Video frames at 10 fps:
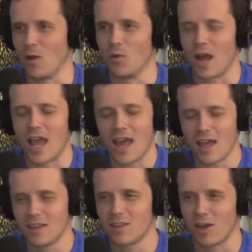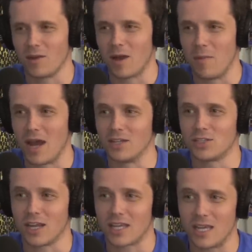I had the thought in my mind,
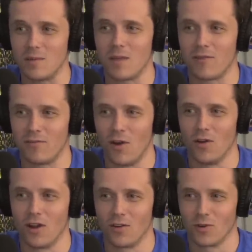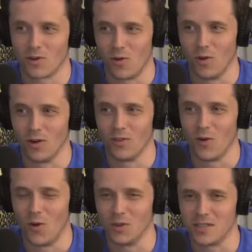should I keep my phone on record
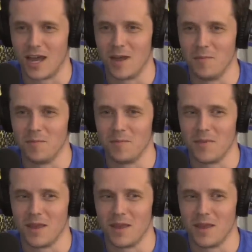the whole time?